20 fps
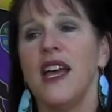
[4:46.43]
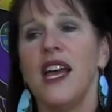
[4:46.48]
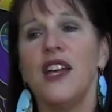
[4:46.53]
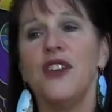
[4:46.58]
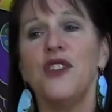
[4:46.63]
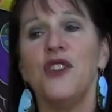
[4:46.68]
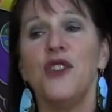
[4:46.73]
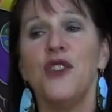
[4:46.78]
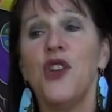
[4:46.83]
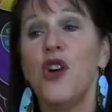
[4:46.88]

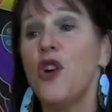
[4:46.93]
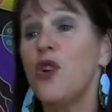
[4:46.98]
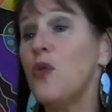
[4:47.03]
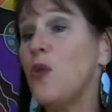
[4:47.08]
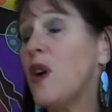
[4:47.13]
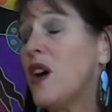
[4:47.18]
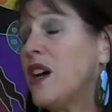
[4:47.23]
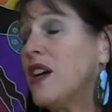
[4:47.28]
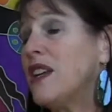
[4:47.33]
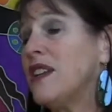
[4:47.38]
And no
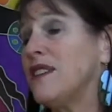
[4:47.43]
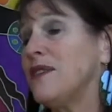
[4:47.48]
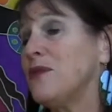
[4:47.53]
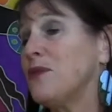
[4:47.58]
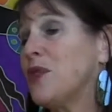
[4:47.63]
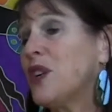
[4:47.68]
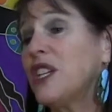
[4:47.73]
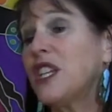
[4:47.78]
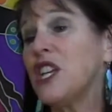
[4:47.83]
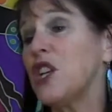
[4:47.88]

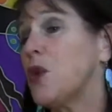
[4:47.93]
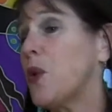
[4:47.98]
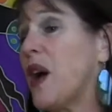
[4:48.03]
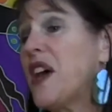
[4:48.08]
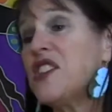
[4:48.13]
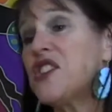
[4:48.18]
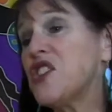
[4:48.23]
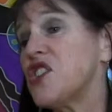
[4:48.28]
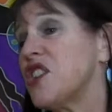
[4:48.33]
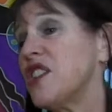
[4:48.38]
one really
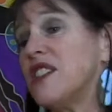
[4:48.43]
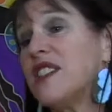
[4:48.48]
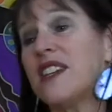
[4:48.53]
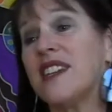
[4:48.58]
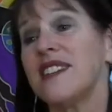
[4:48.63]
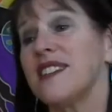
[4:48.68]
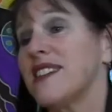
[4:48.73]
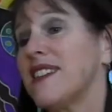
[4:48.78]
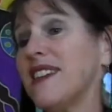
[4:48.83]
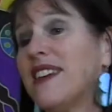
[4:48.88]
questioned
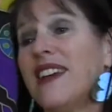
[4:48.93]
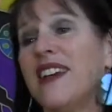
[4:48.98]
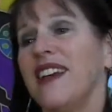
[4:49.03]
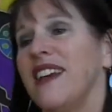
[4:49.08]
it.